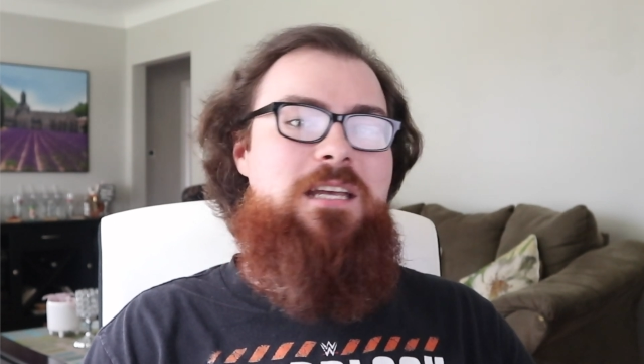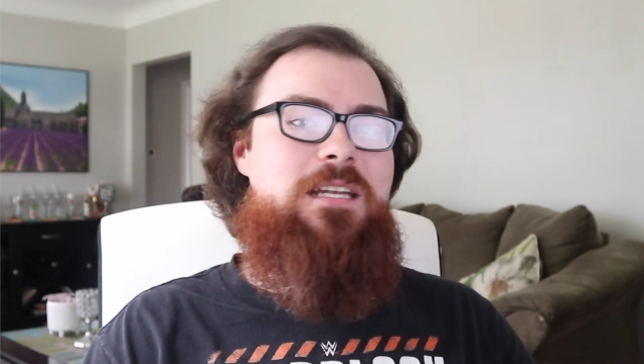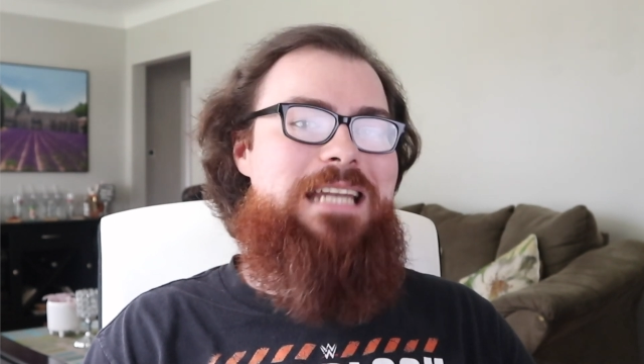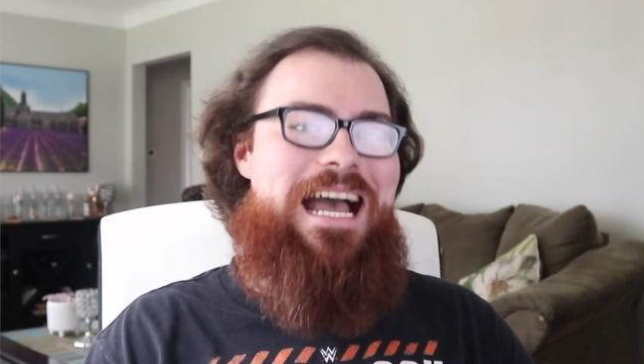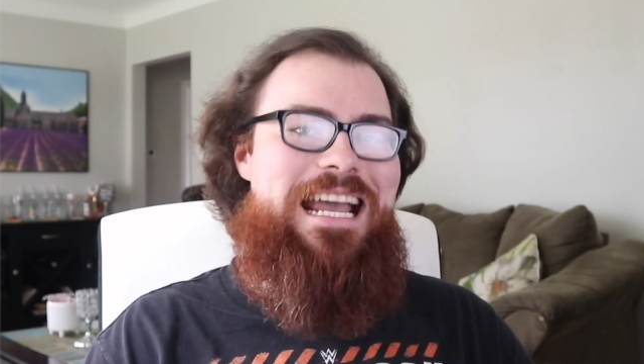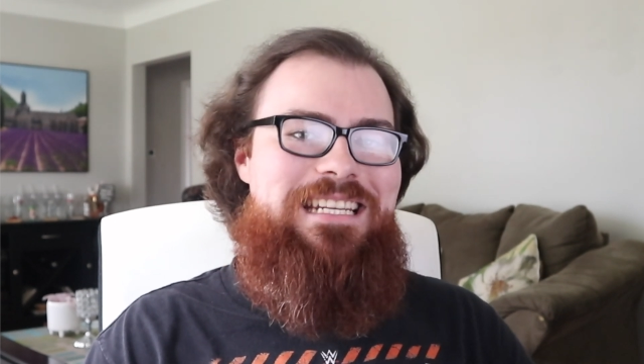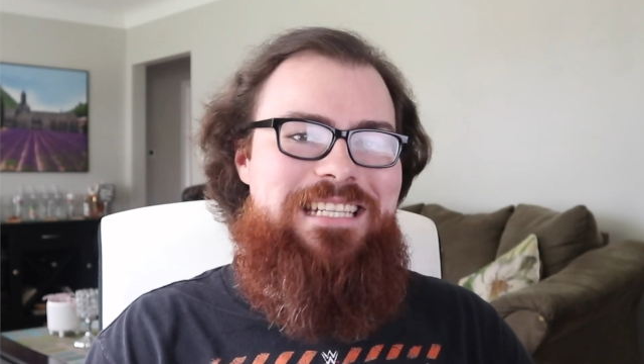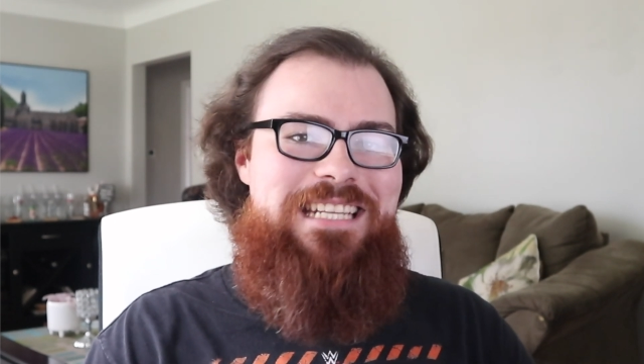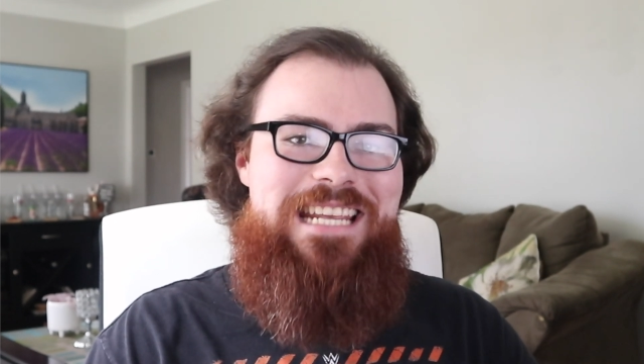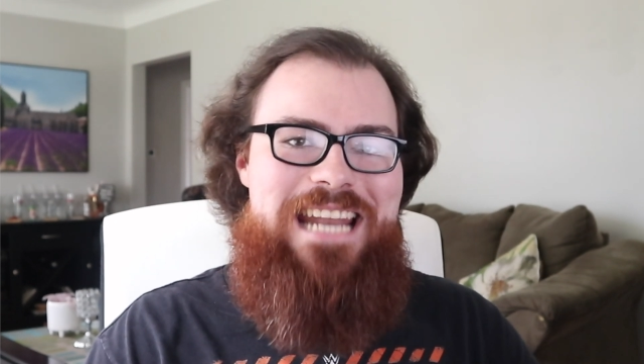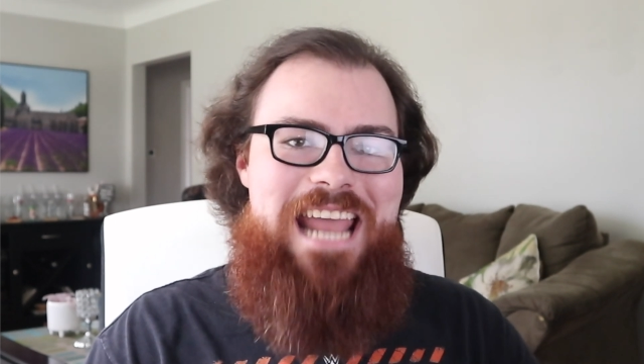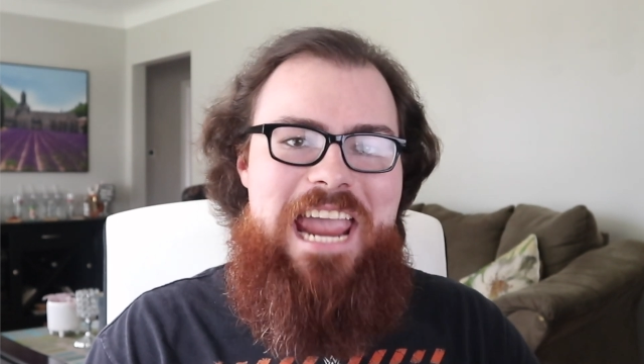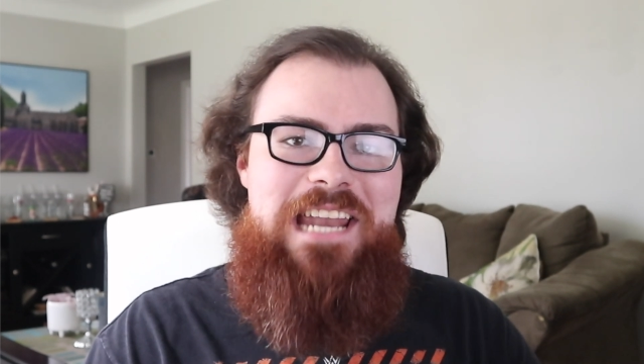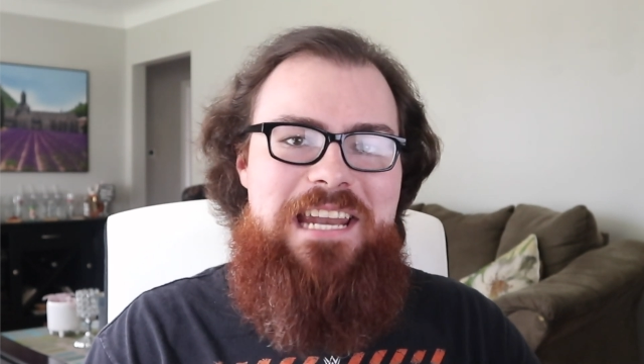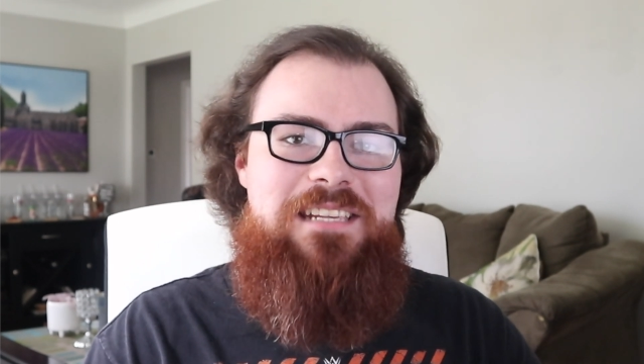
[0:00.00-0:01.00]

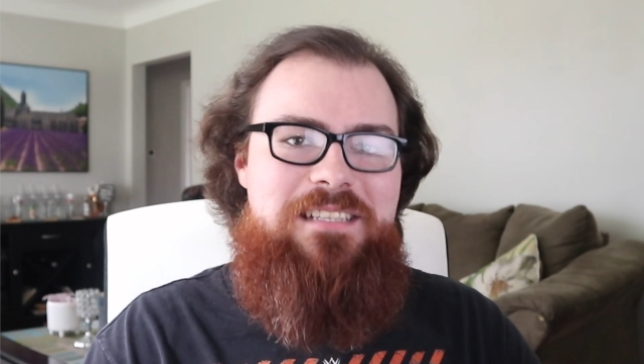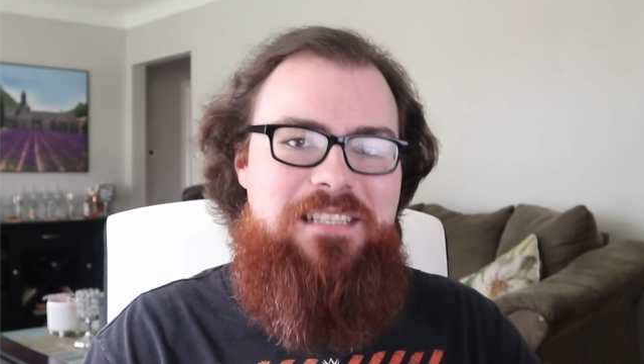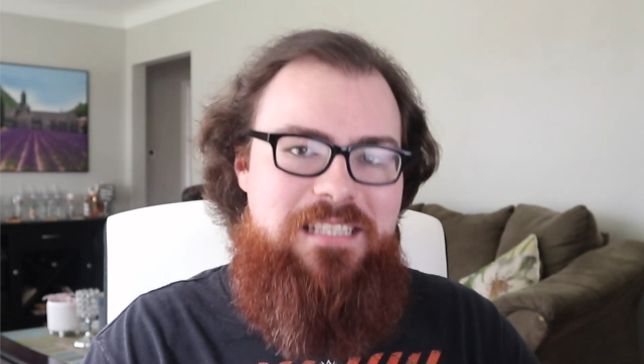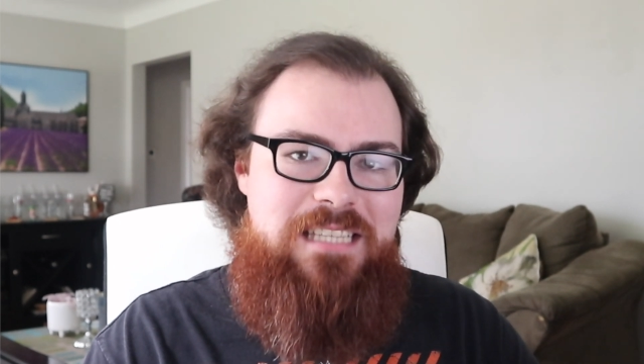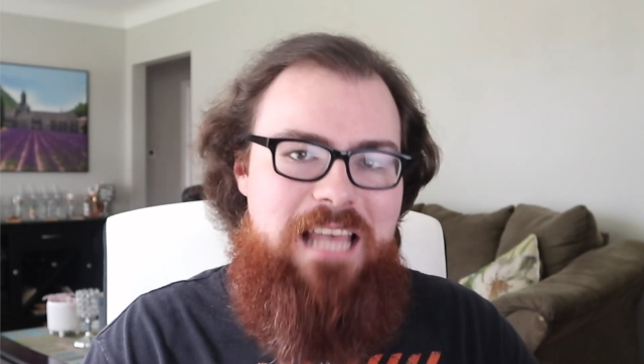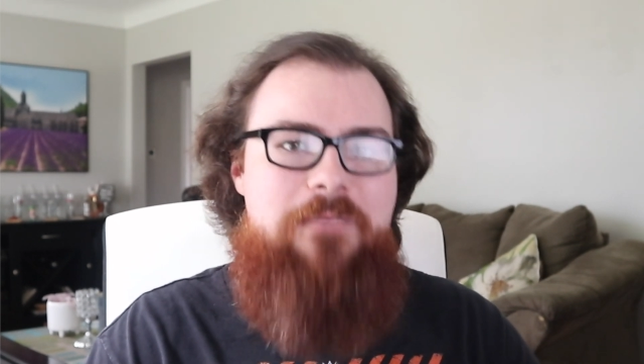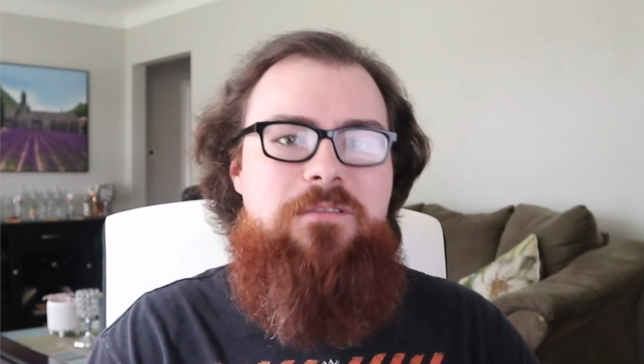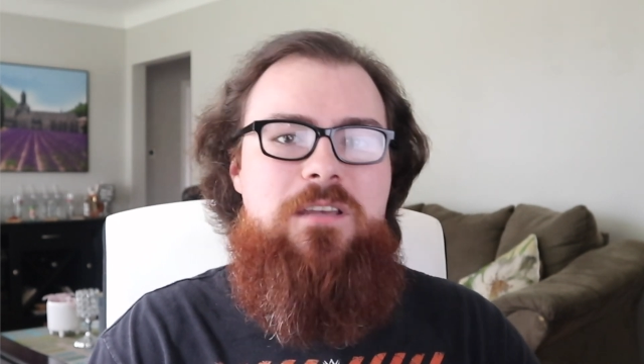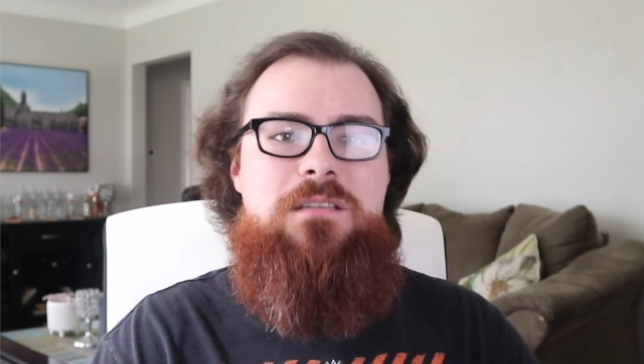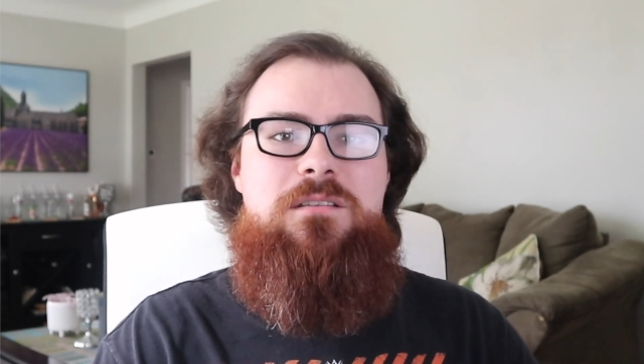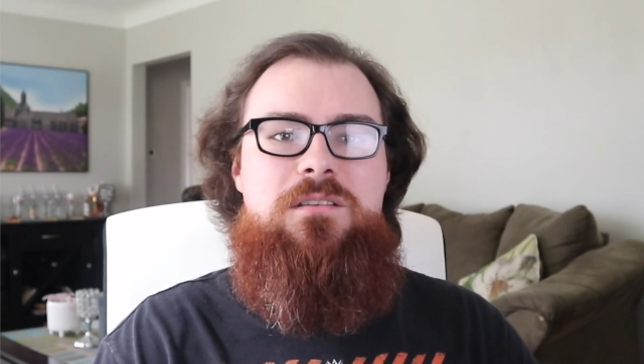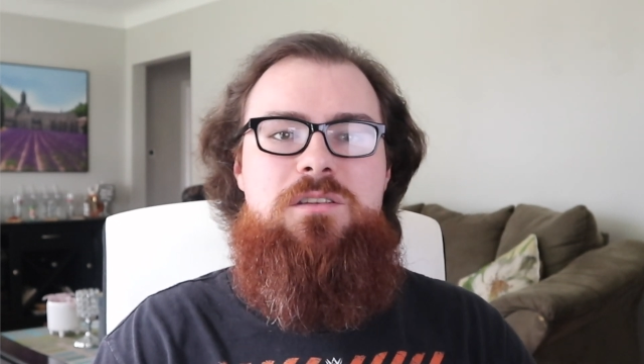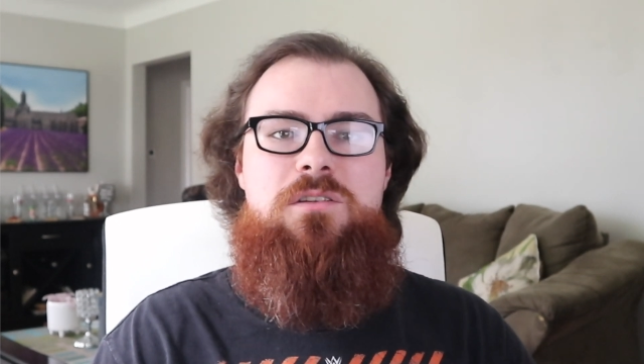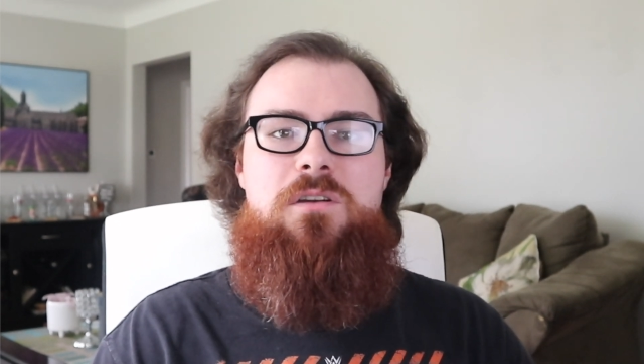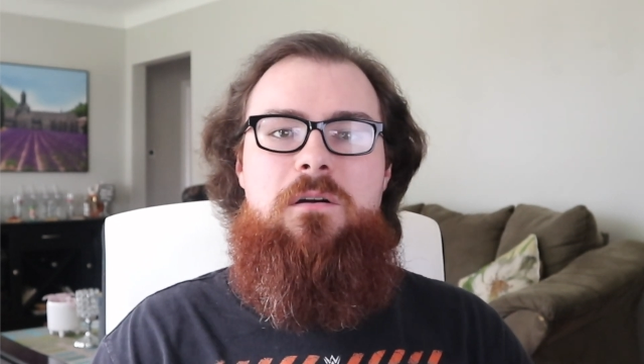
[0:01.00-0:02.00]
1987
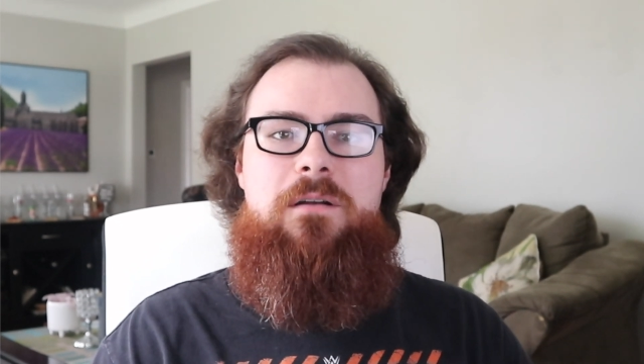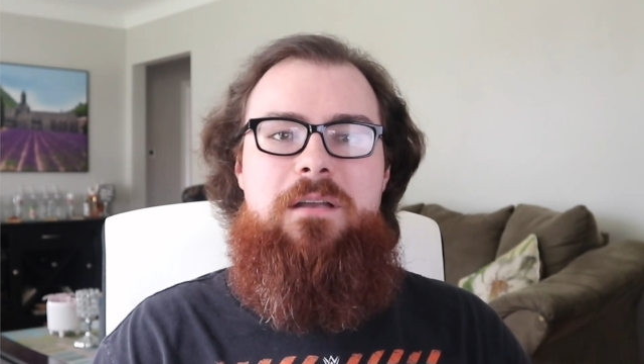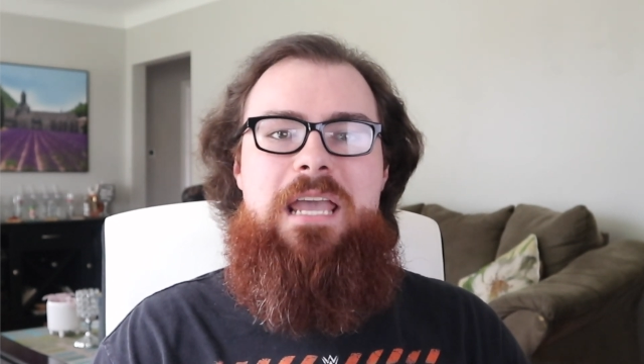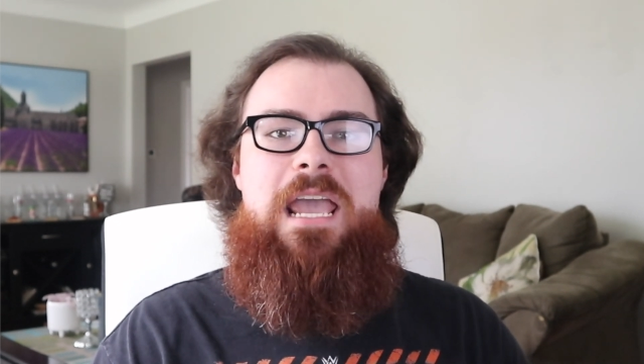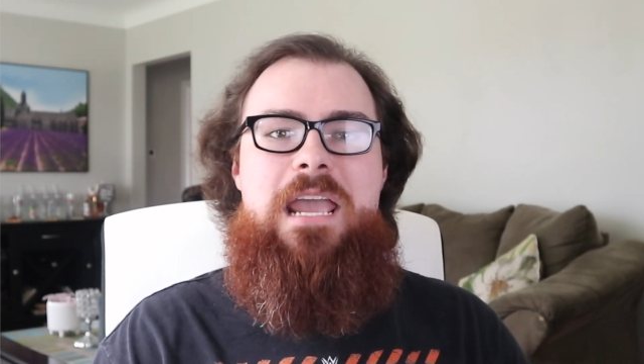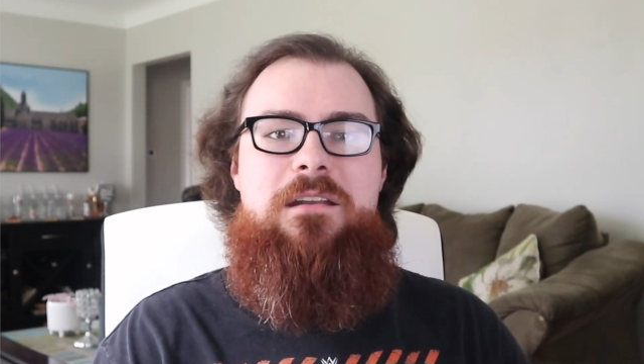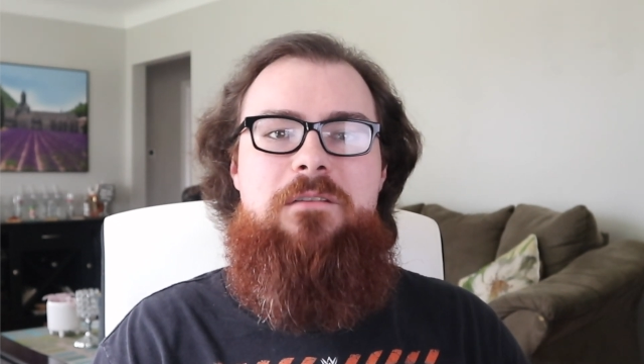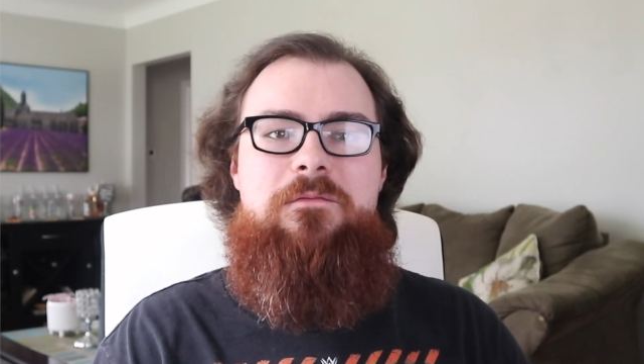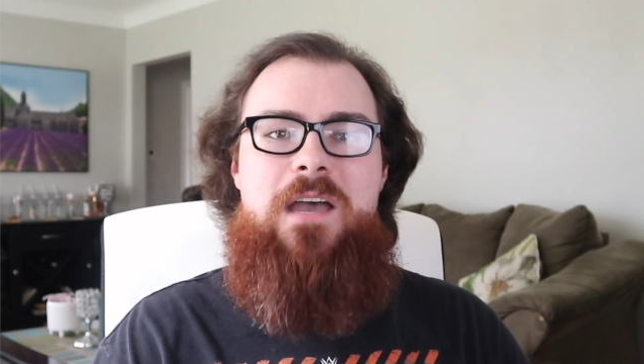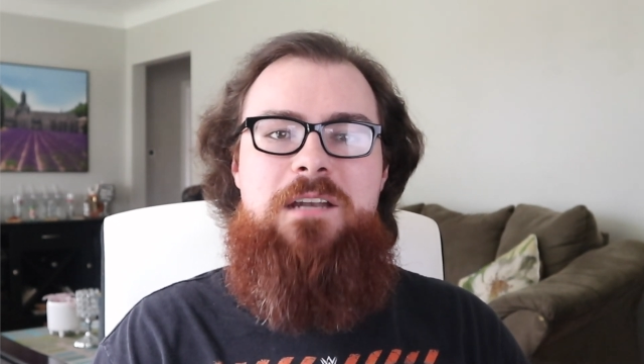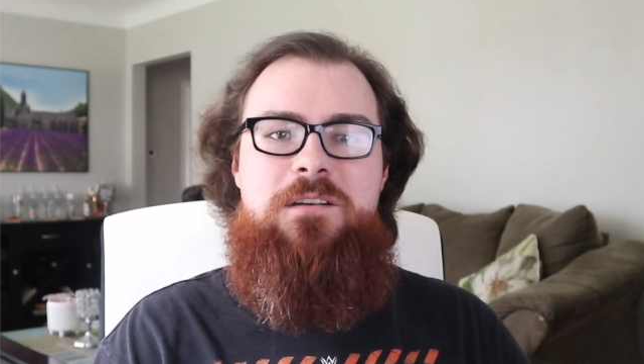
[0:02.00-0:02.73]
Starrcade event.